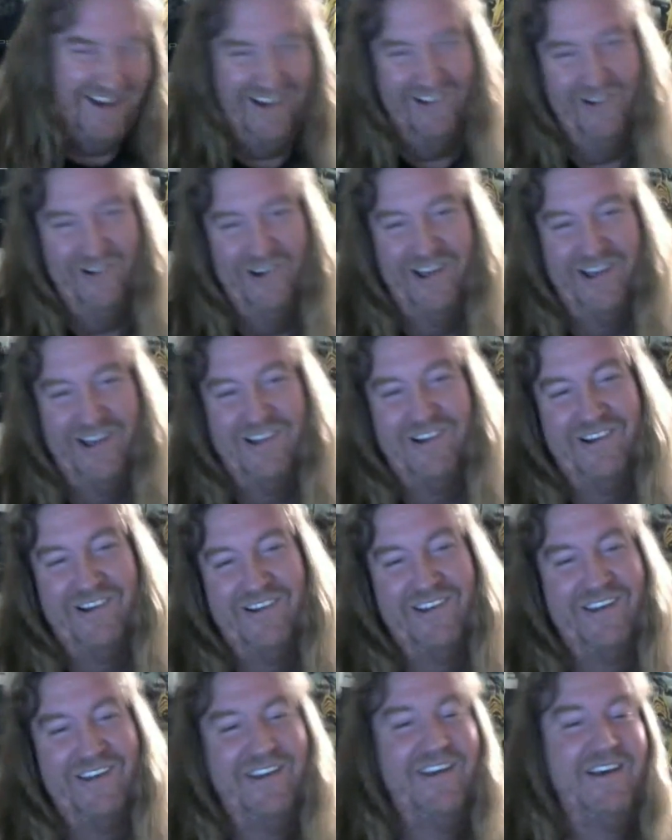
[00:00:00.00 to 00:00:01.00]
call it?
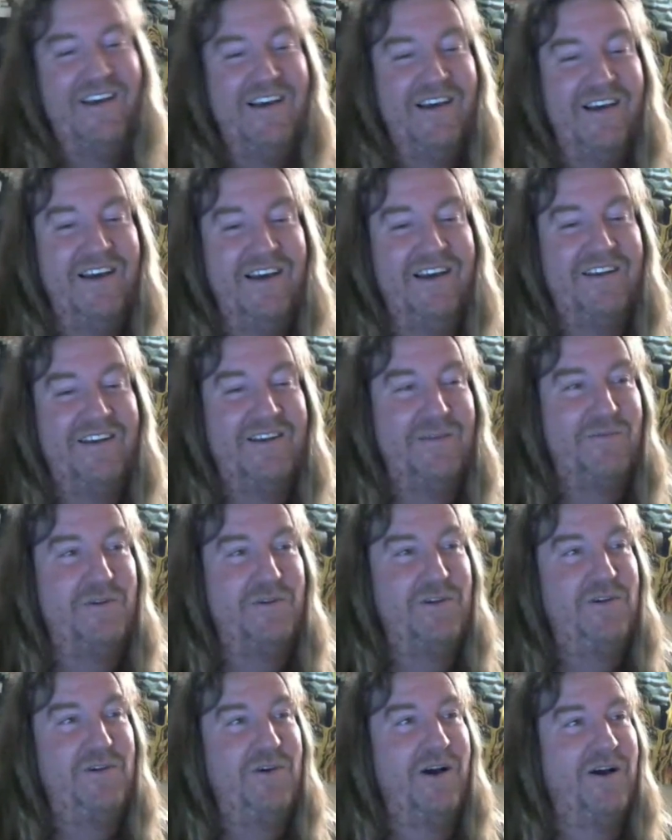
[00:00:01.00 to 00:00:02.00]
It's up to you how
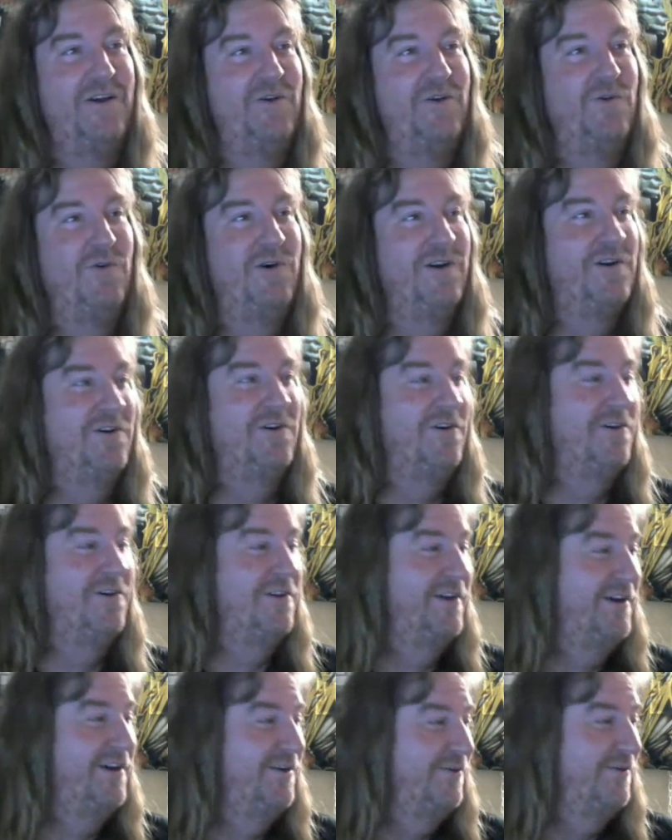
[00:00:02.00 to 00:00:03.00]
you want to call that one.